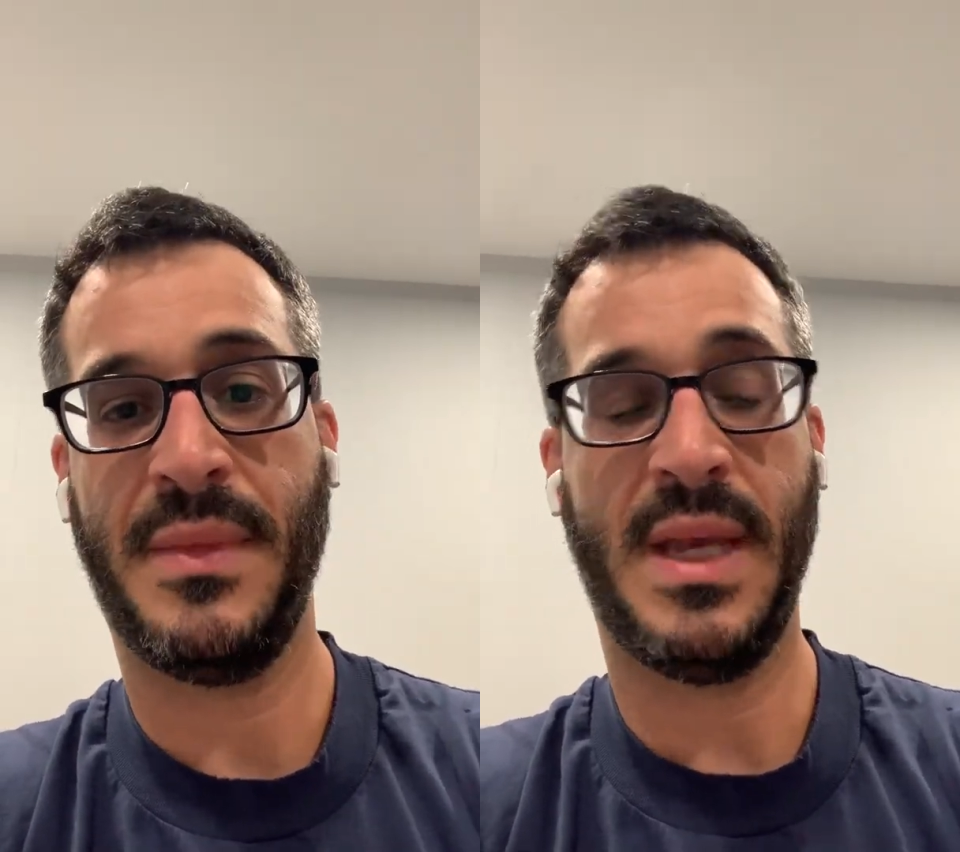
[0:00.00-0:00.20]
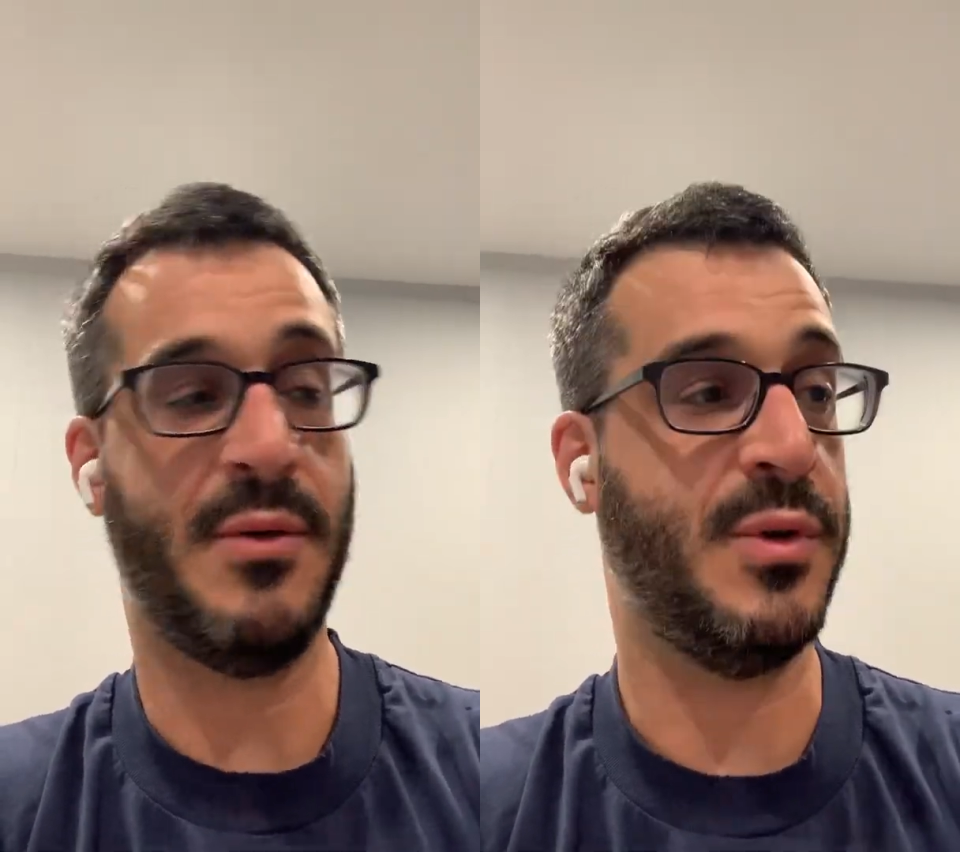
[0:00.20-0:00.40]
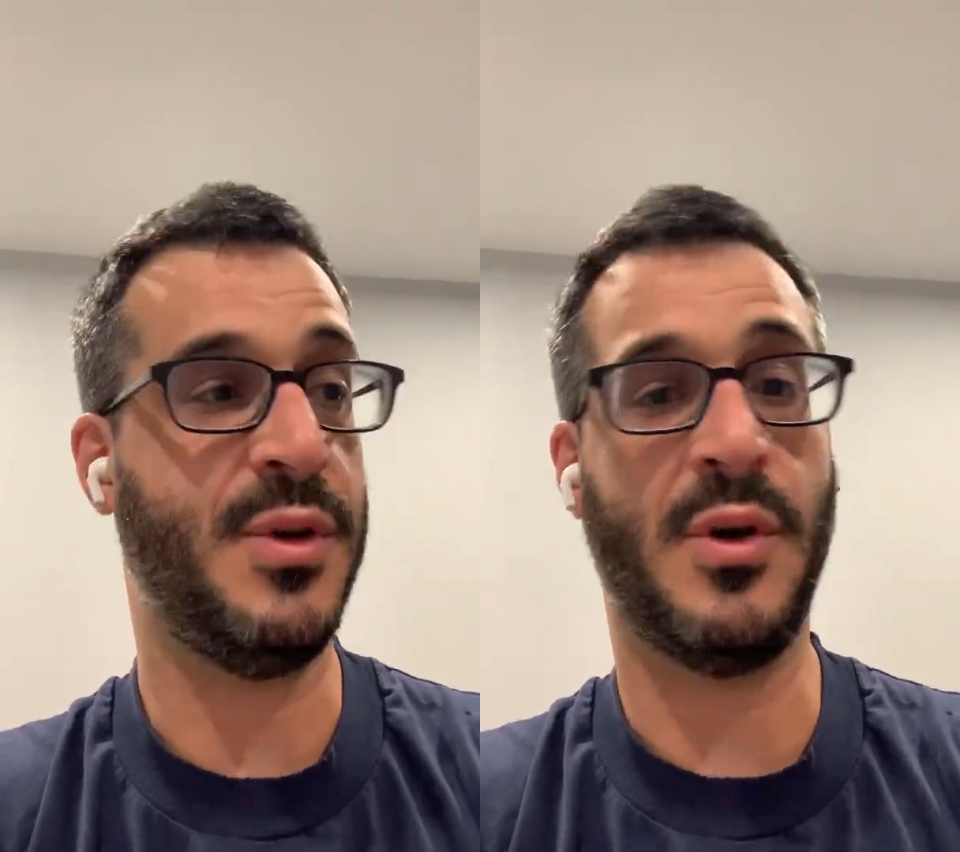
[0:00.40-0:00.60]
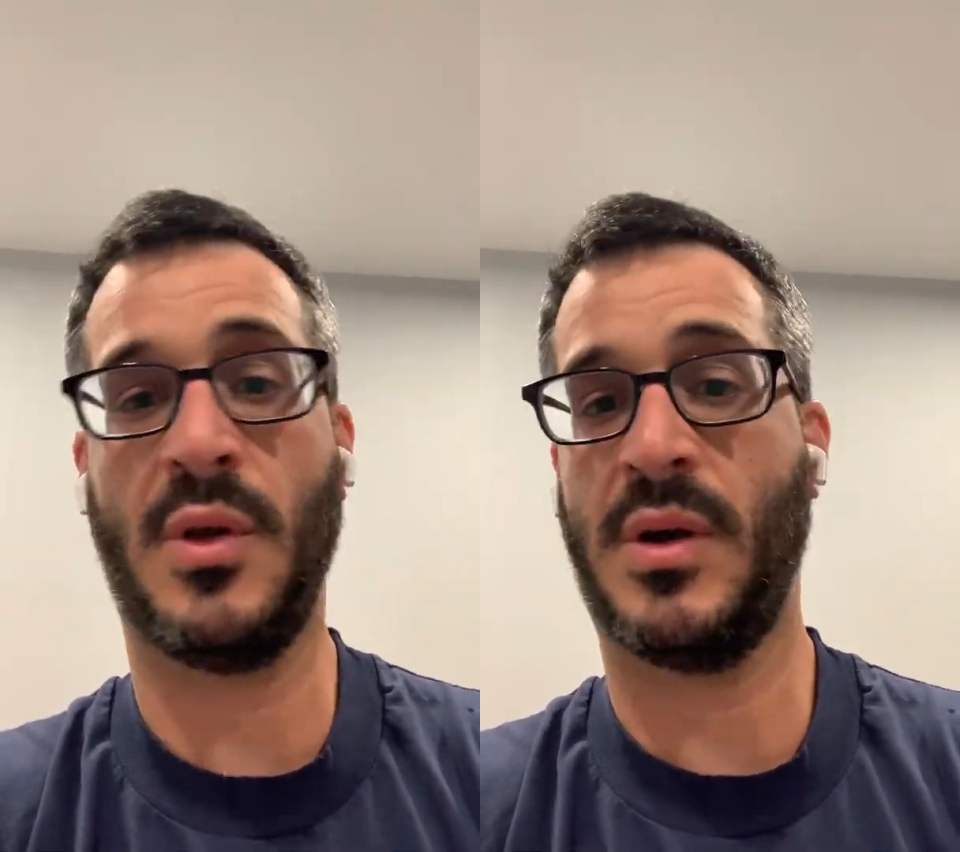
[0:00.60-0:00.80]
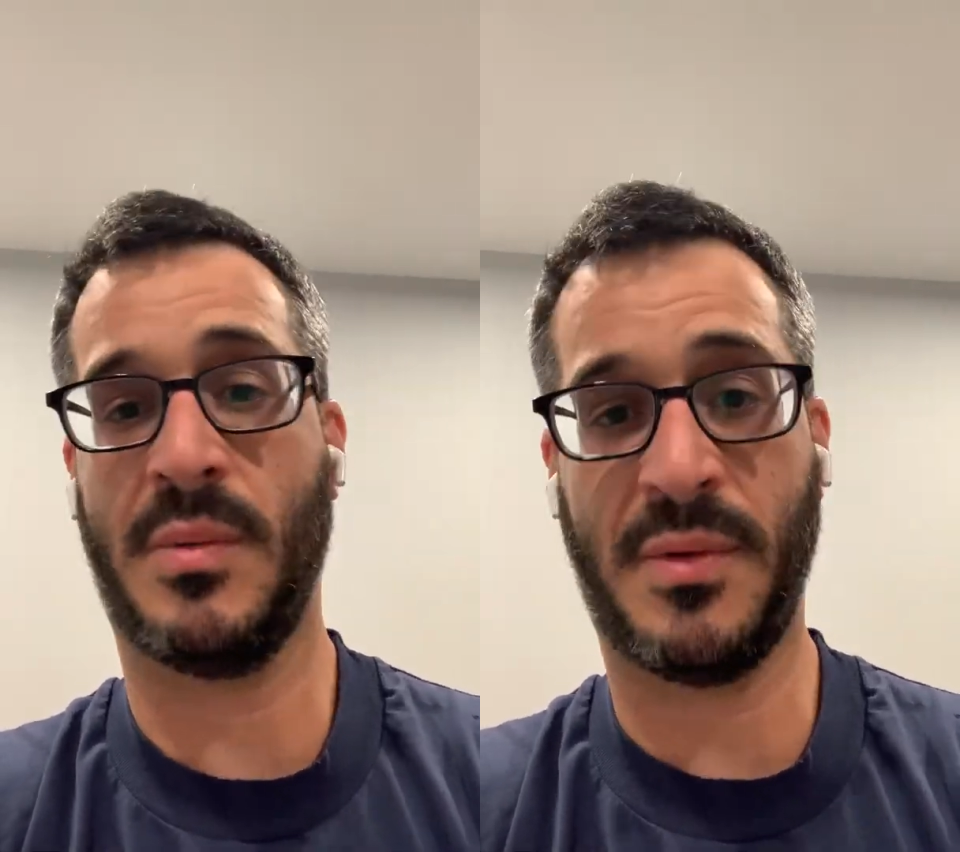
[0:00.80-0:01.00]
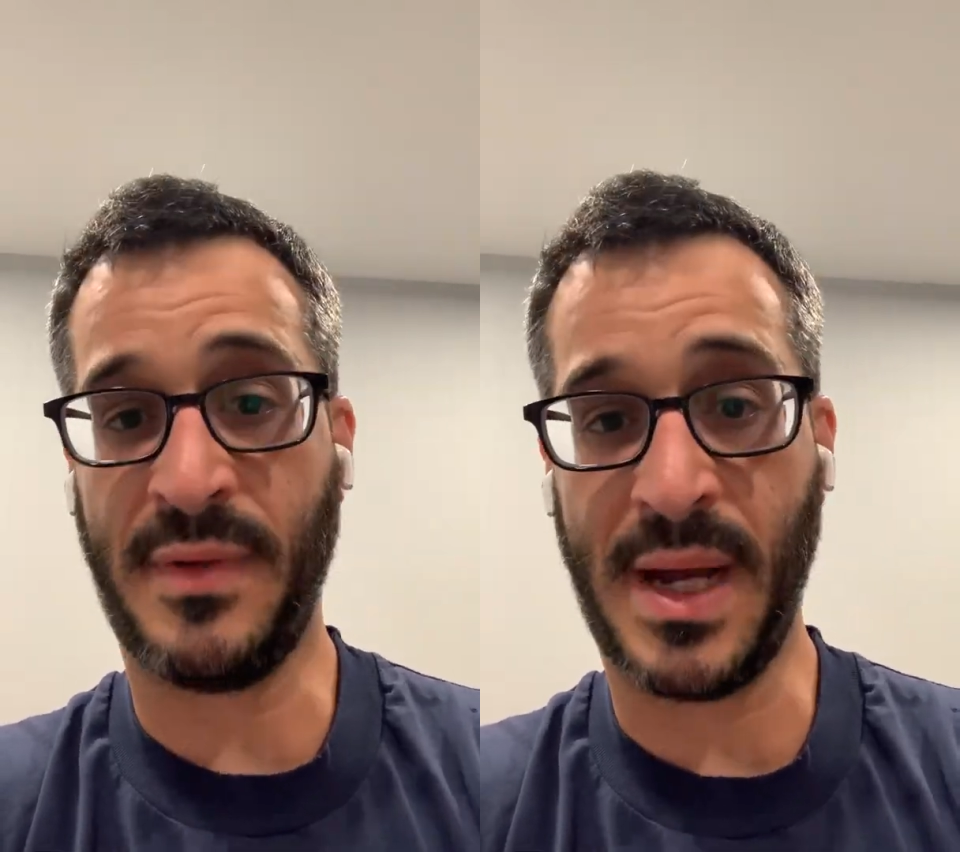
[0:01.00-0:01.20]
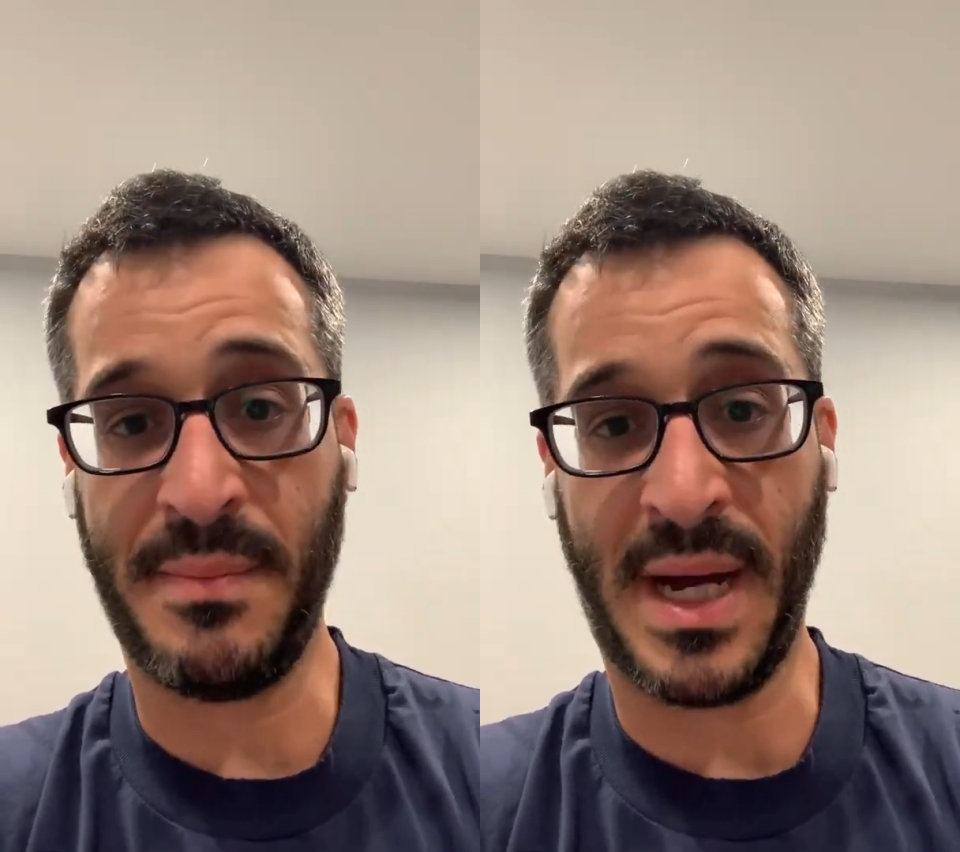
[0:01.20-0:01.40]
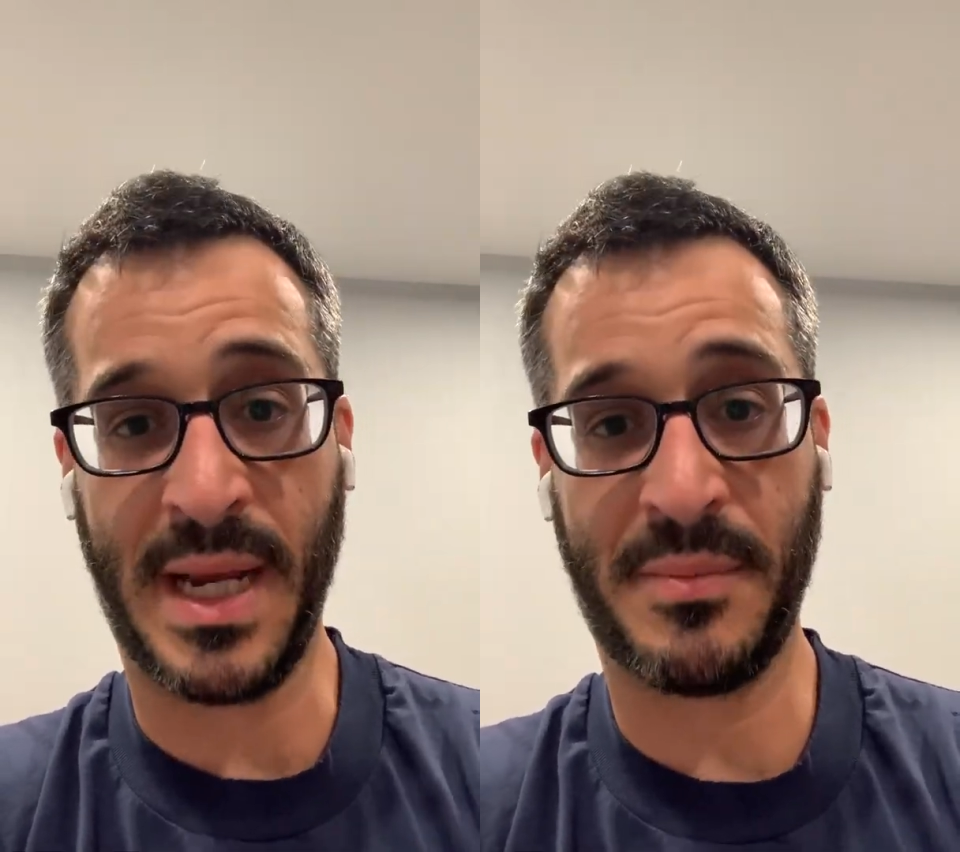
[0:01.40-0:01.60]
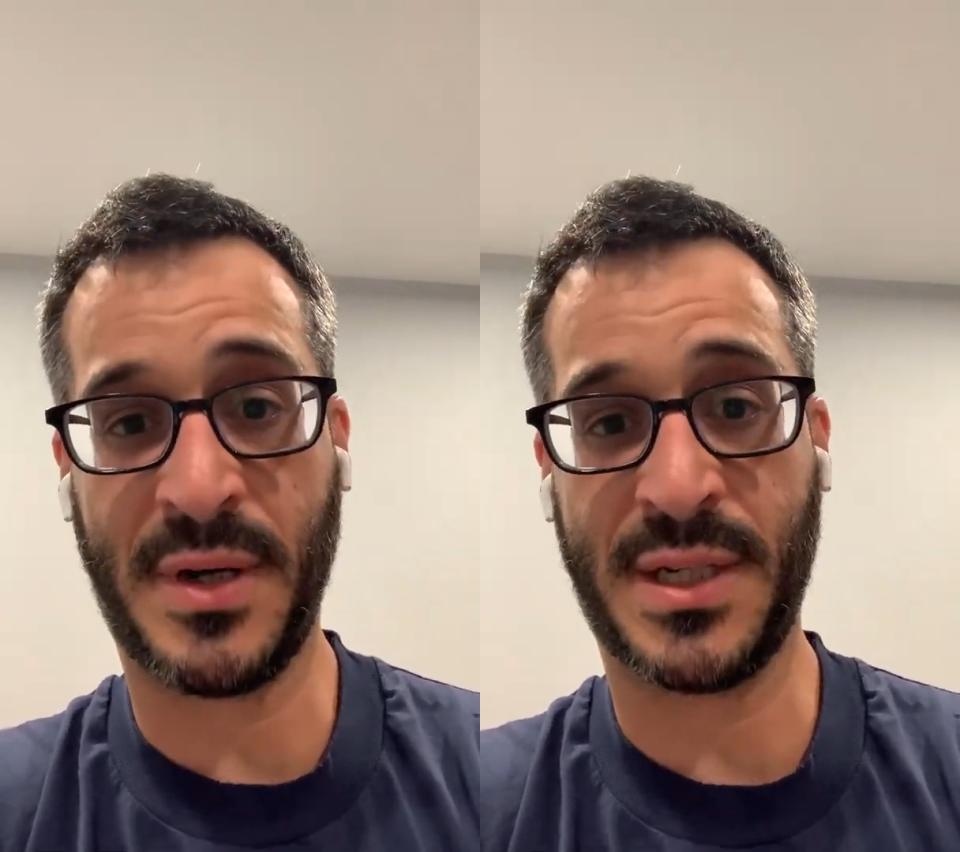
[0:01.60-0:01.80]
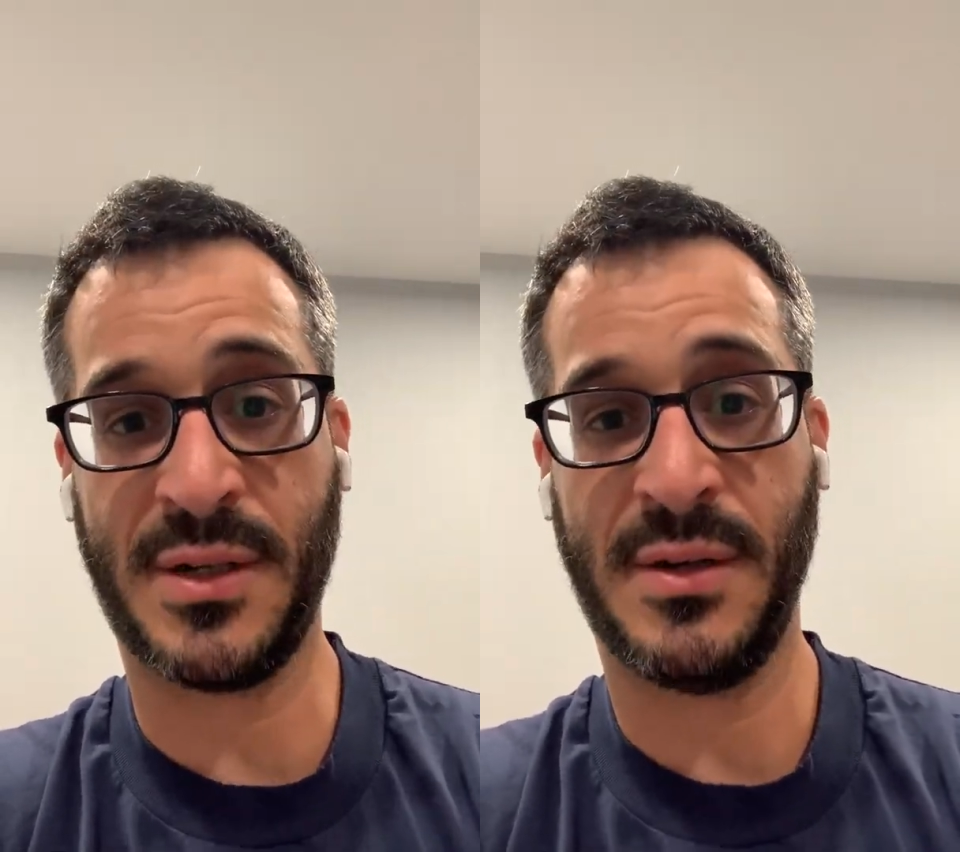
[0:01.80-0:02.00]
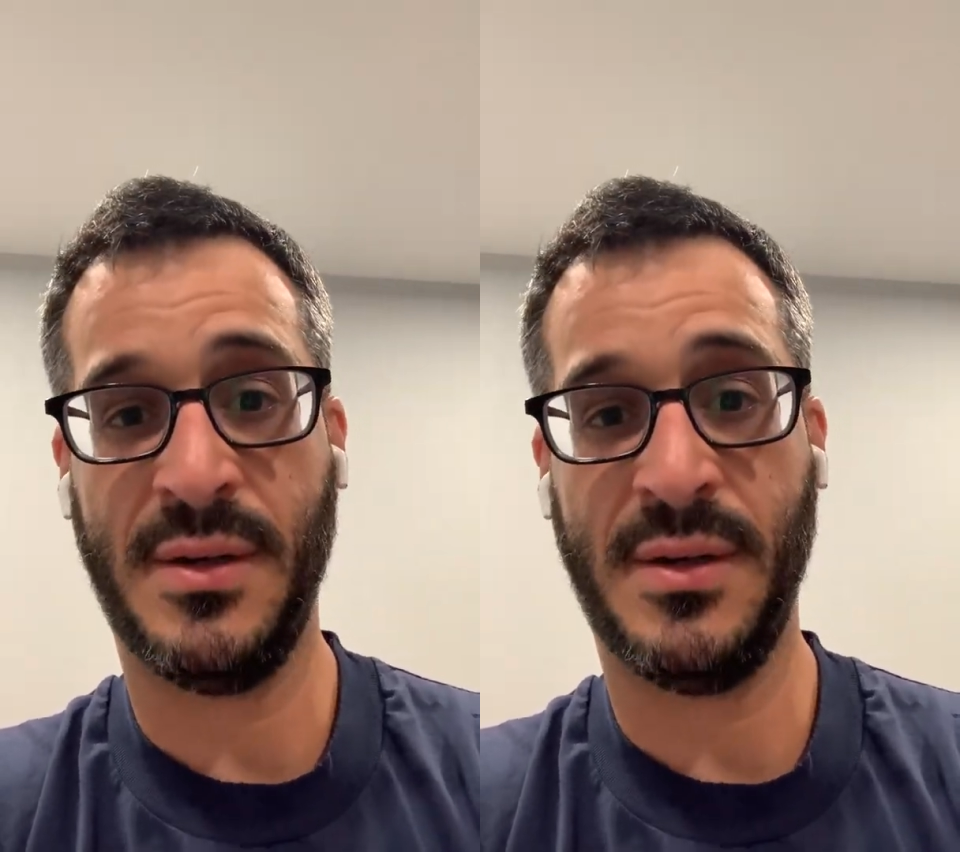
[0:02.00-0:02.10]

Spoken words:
It will no longer provide buying pressure.